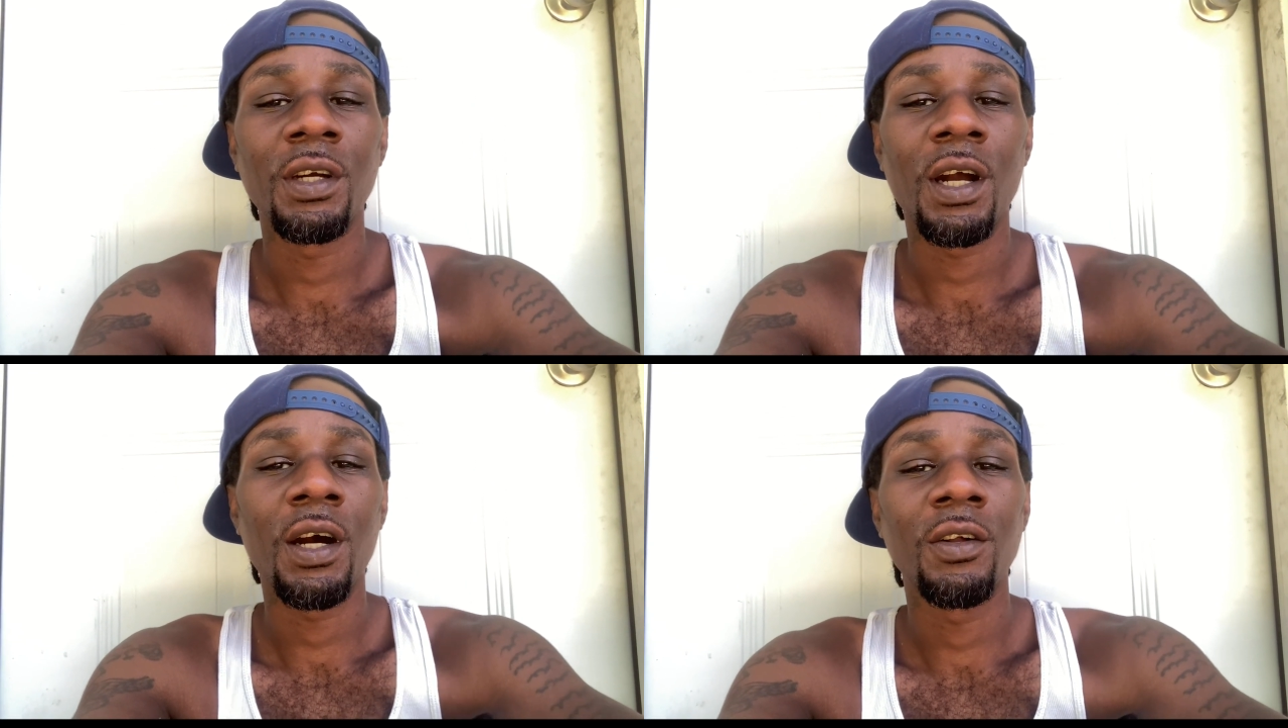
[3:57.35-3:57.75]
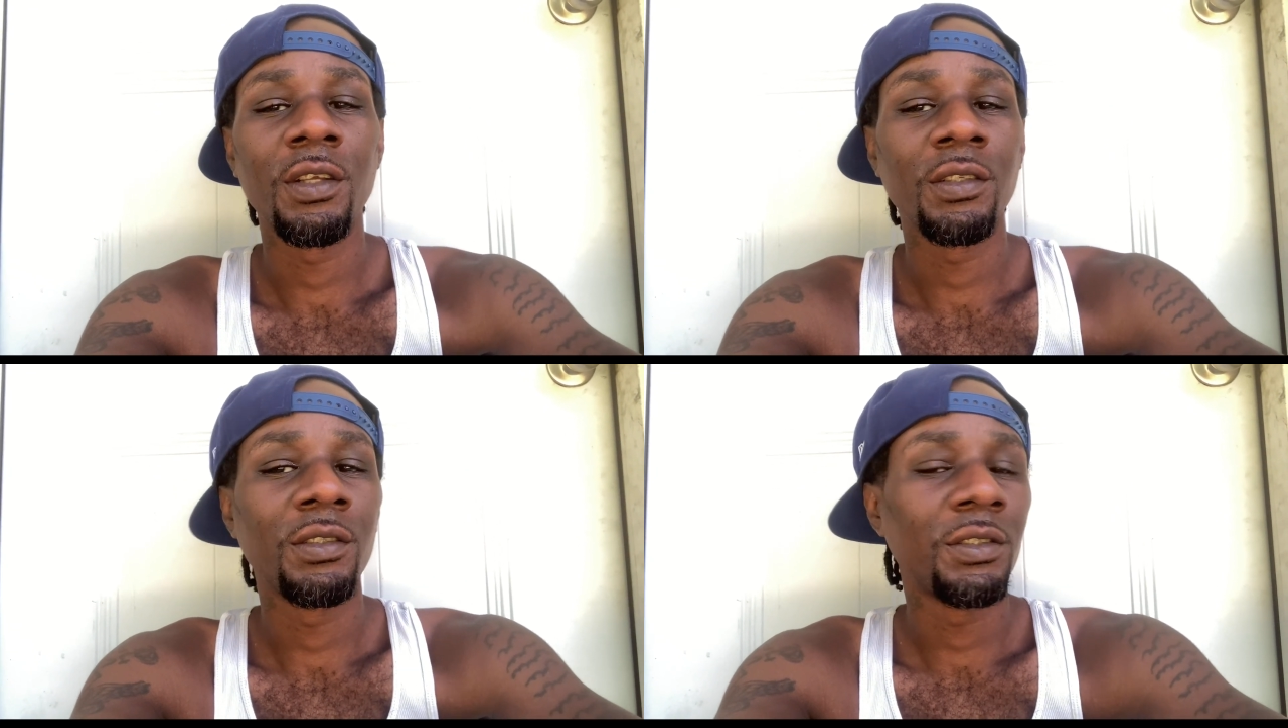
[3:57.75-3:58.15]
all
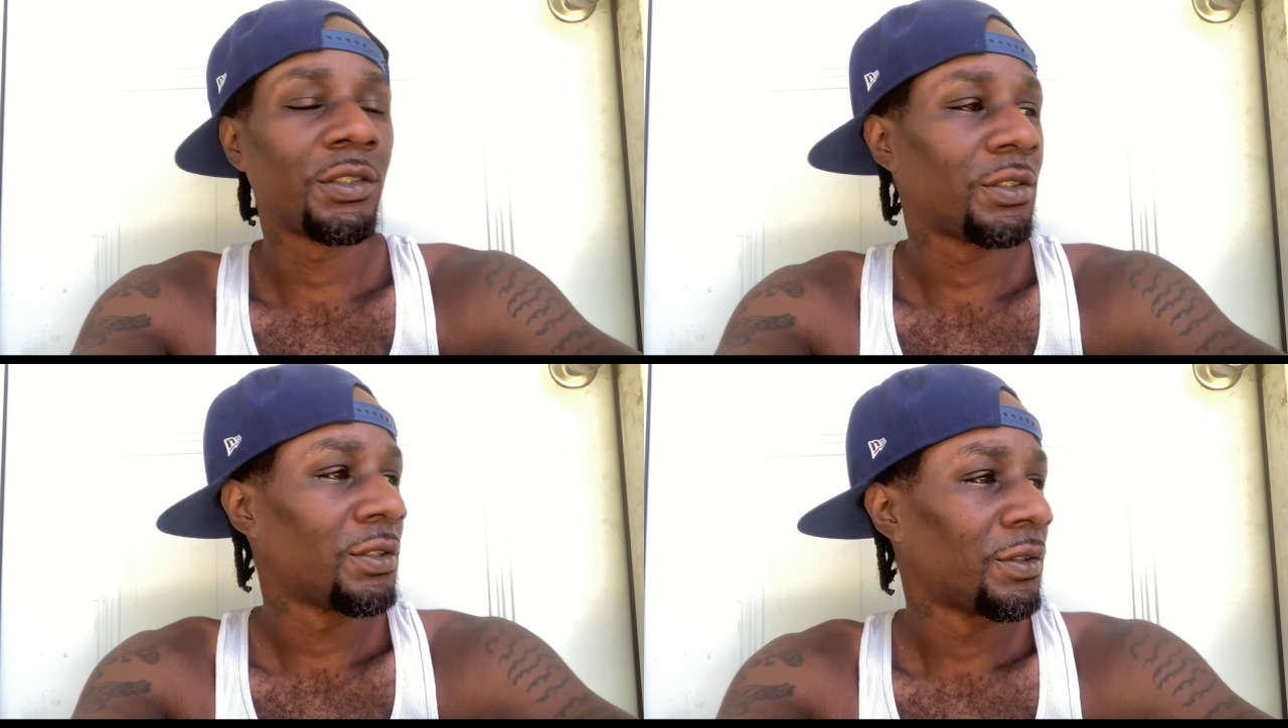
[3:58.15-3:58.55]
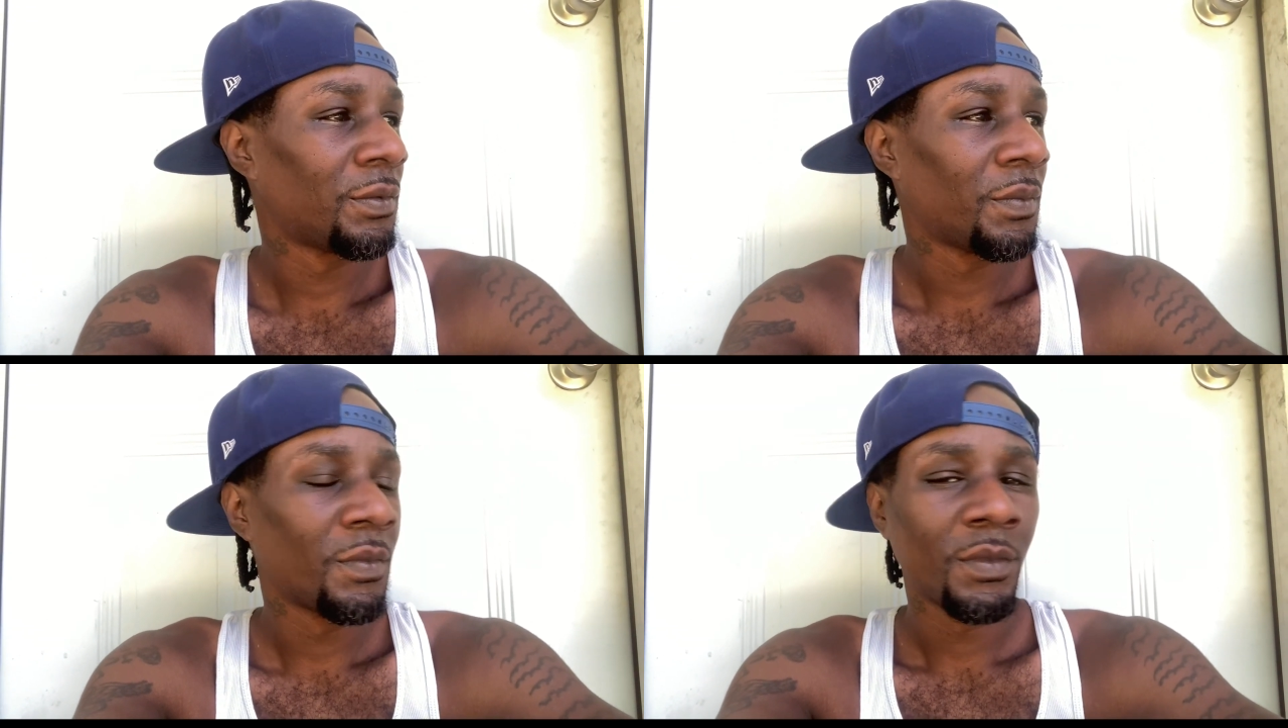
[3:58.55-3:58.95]
that good shit
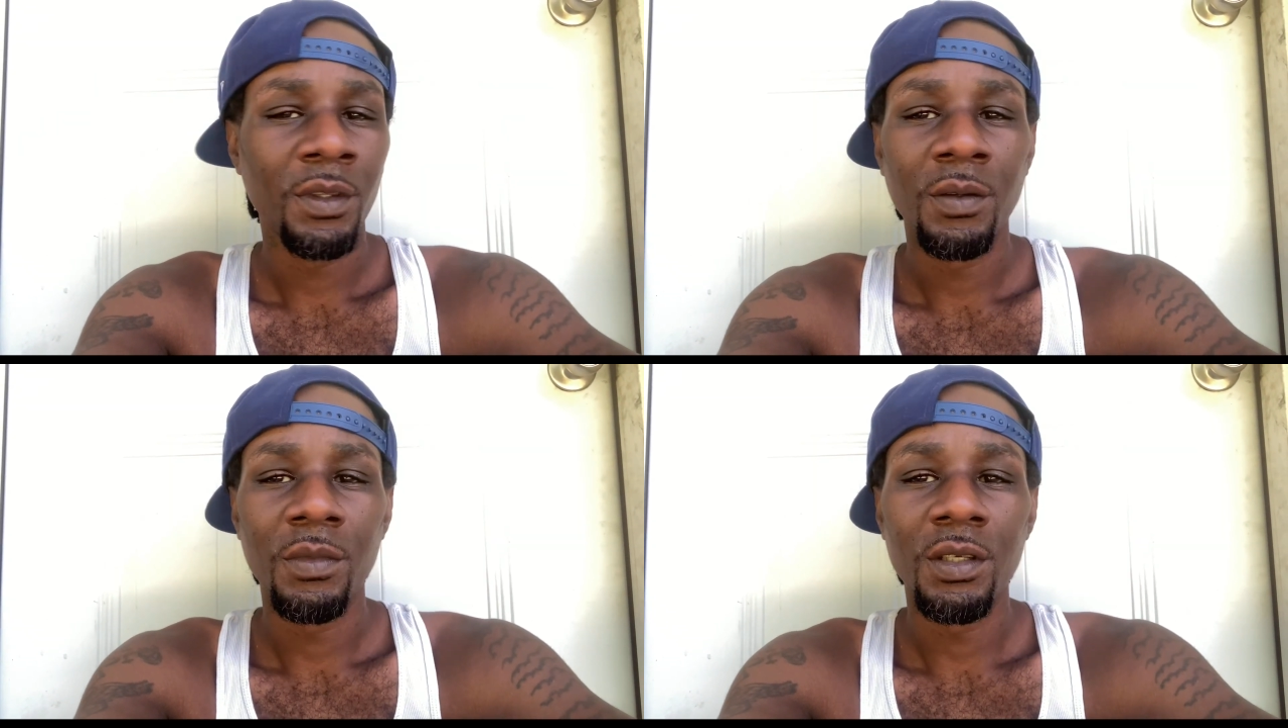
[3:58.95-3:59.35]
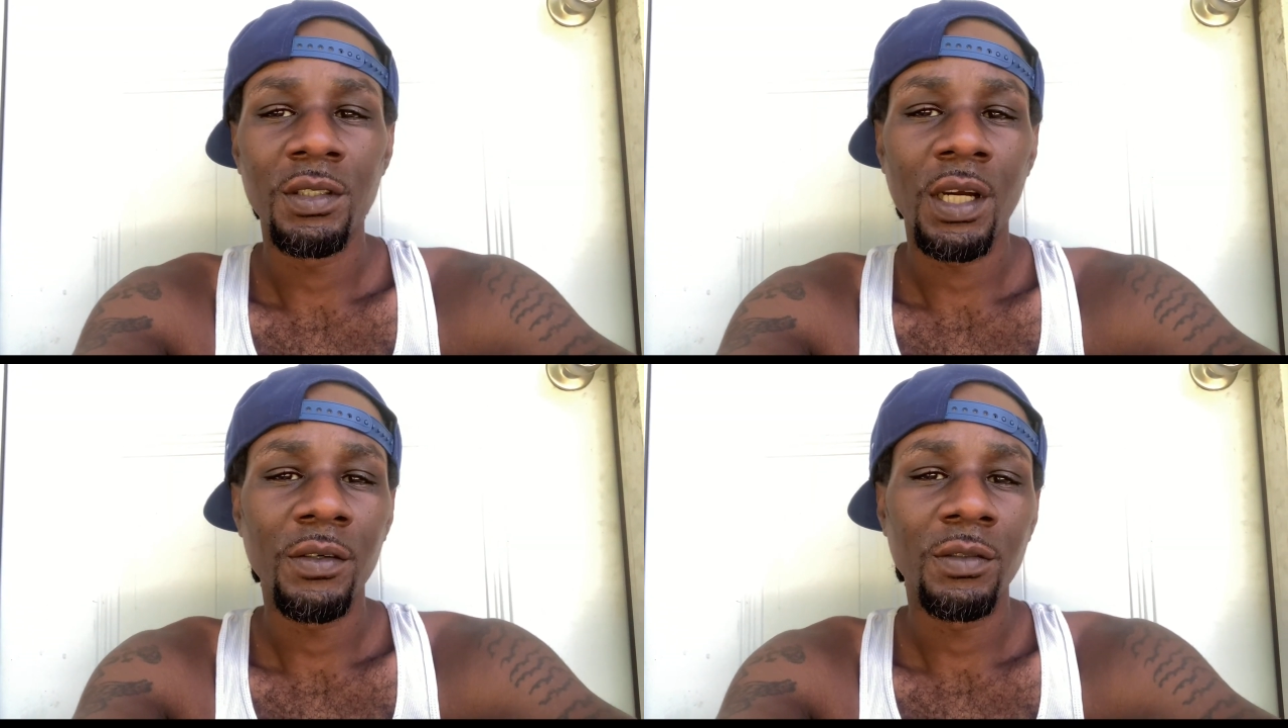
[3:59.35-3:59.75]
hit
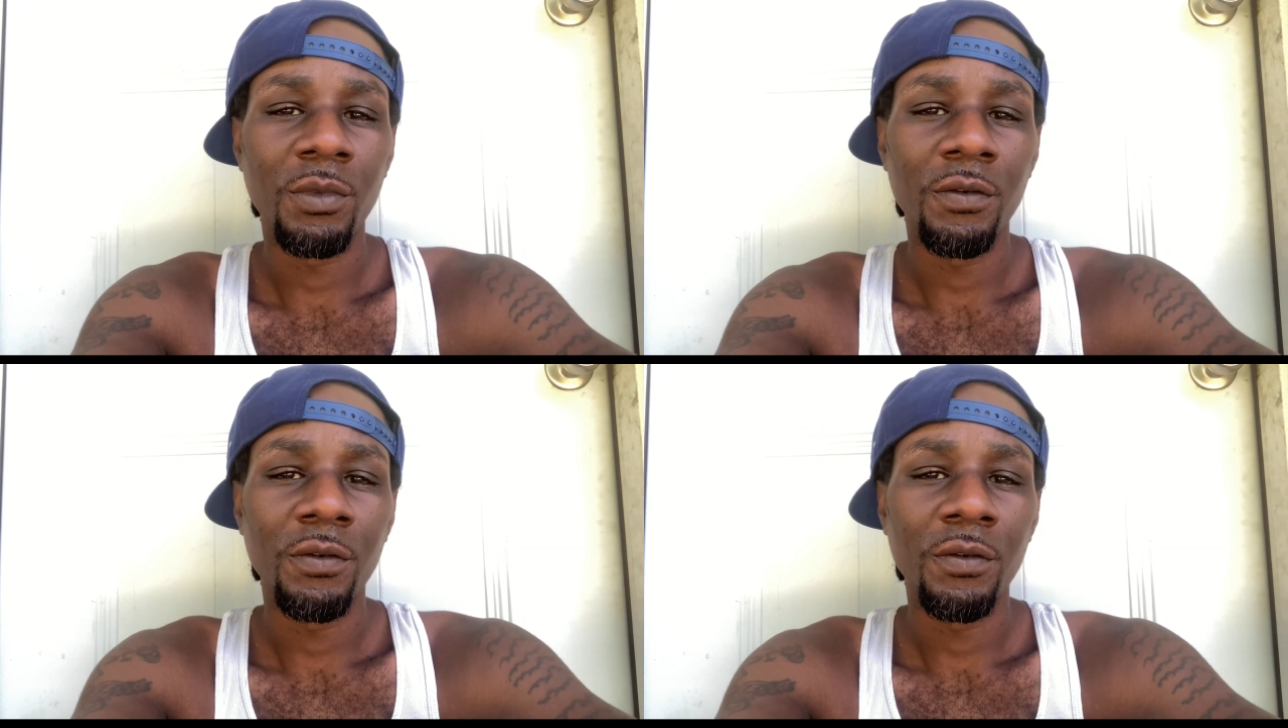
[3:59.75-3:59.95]
y'all some more